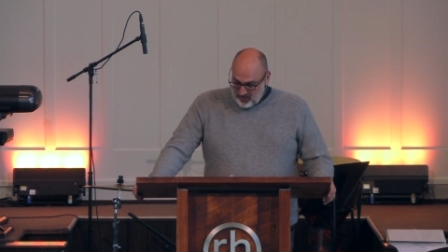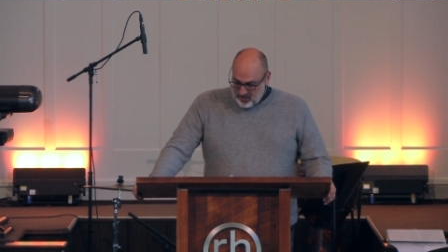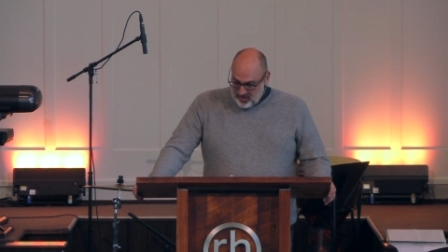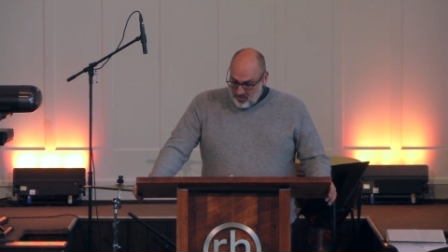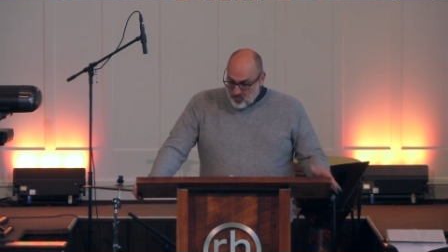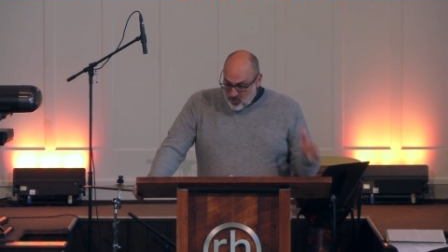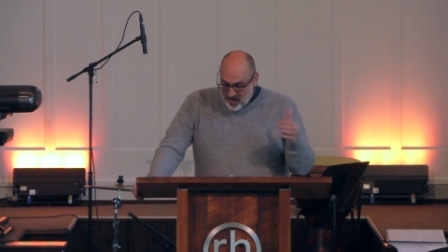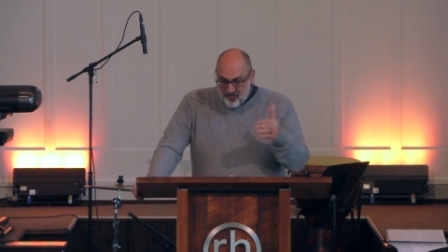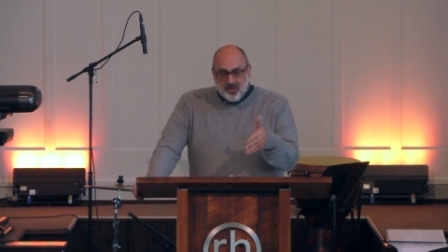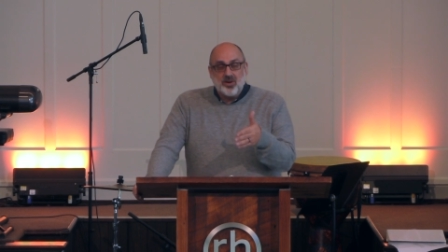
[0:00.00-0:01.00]
And pray
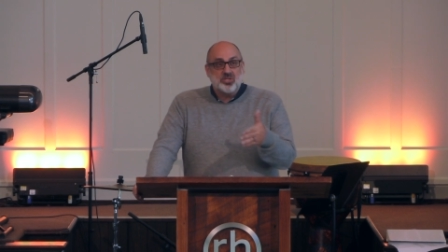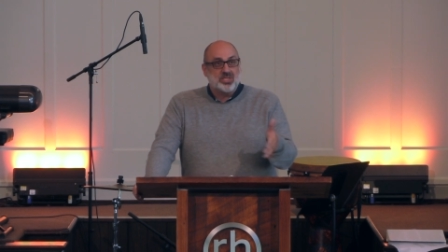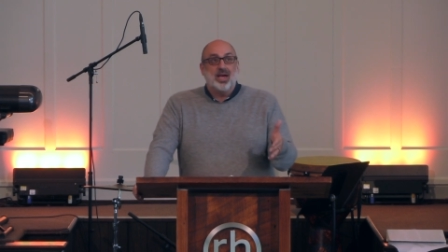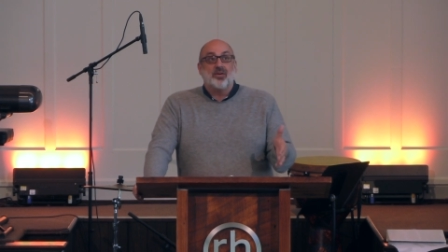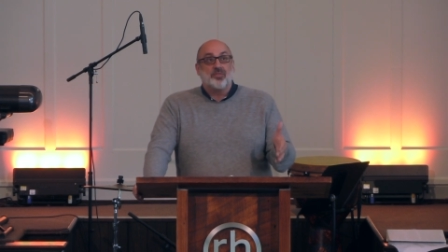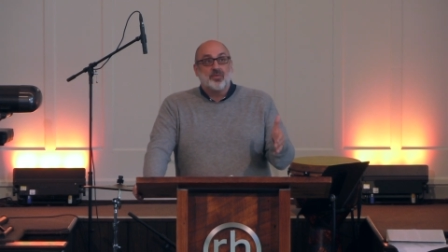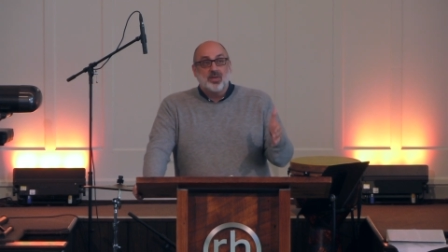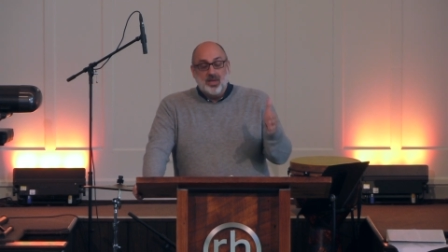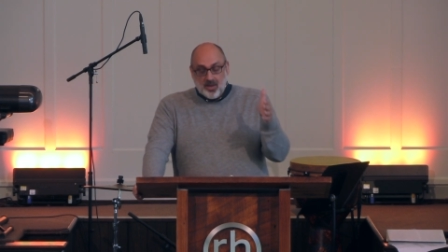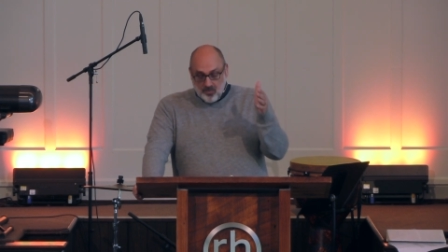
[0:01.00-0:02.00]
for yourself.
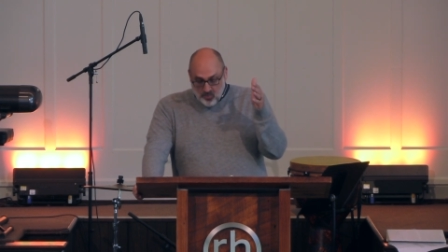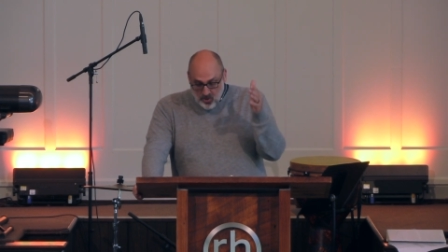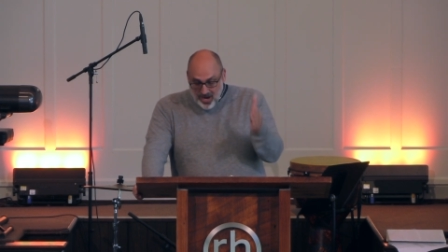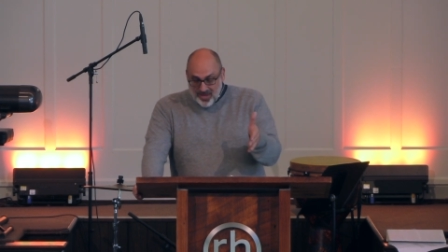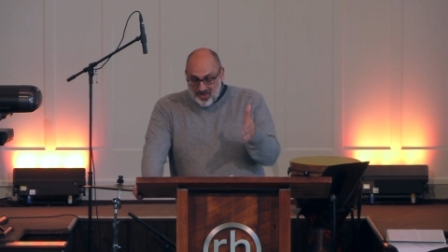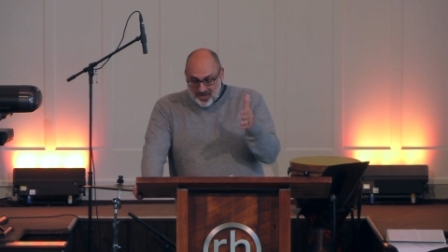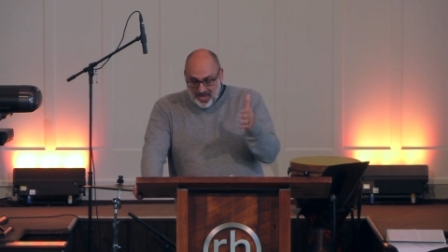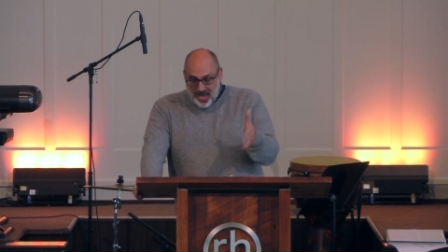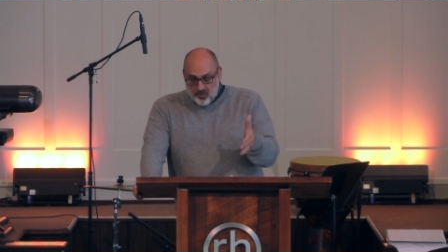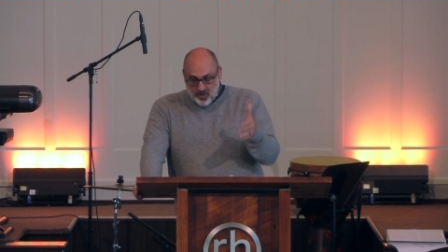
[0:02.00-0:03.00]
Pray that
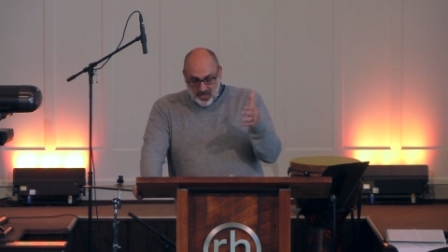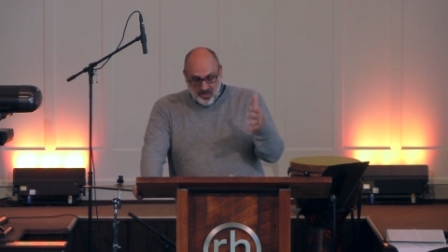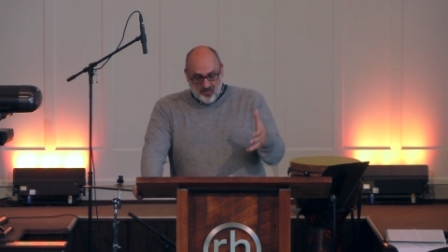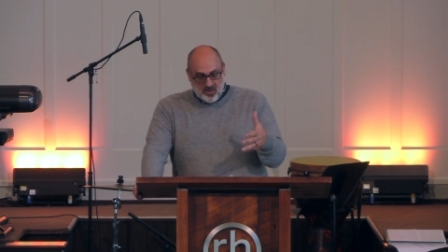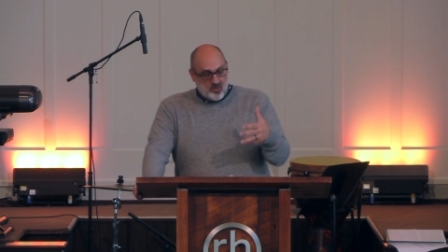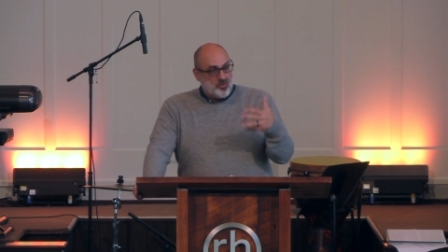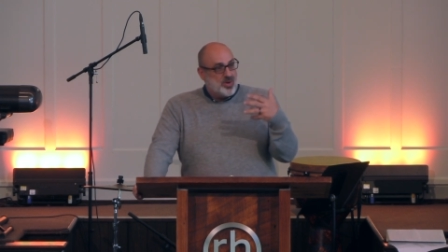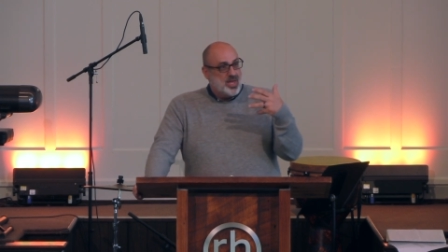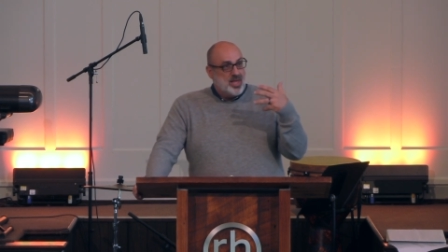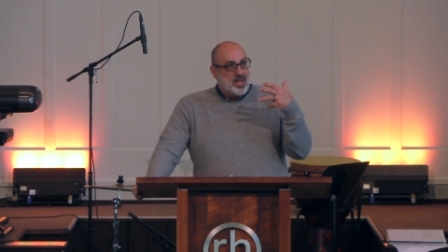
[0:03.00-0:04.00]
God would give you
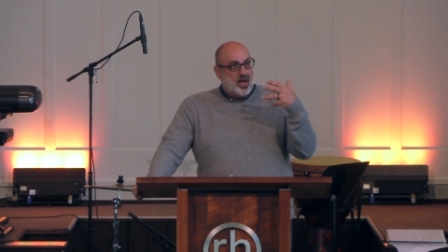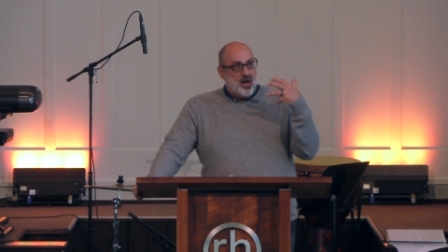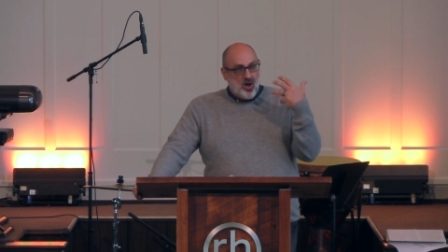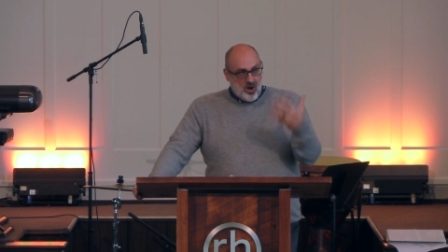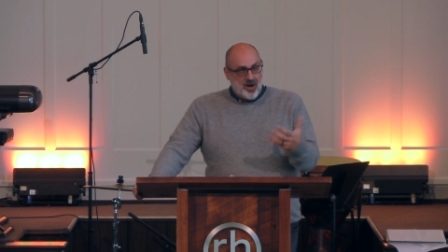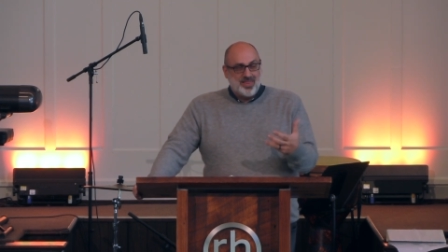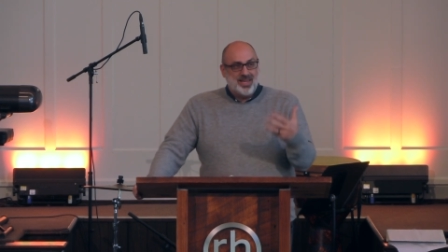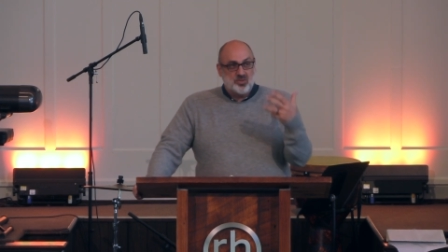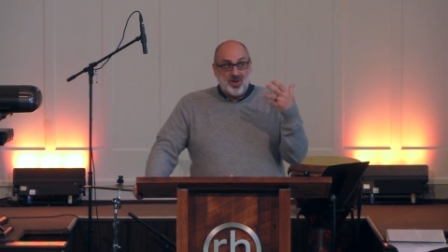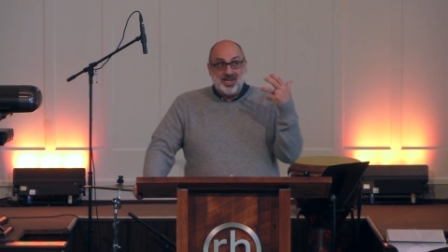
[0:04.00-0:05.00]
a heart that
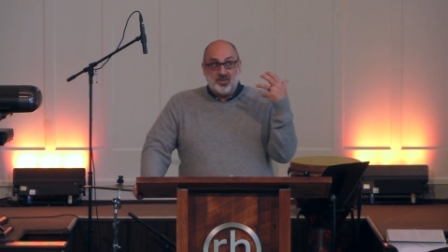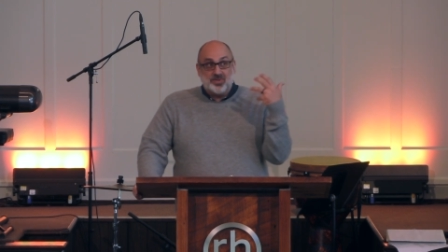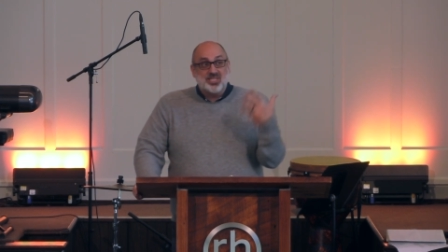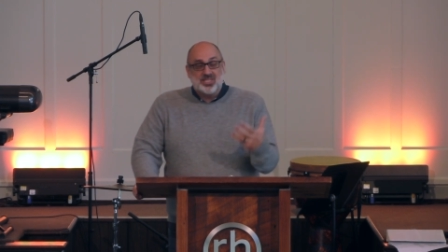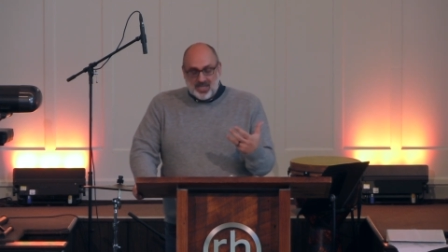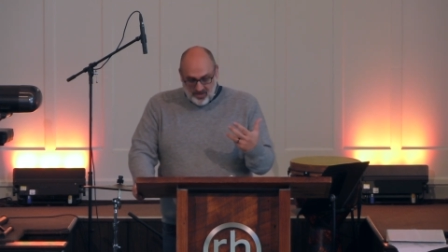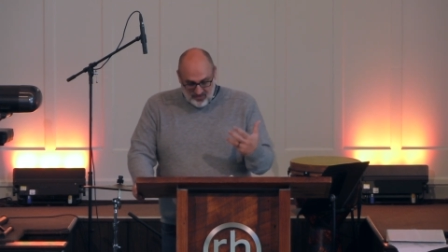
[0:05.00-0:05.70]
is ready to receive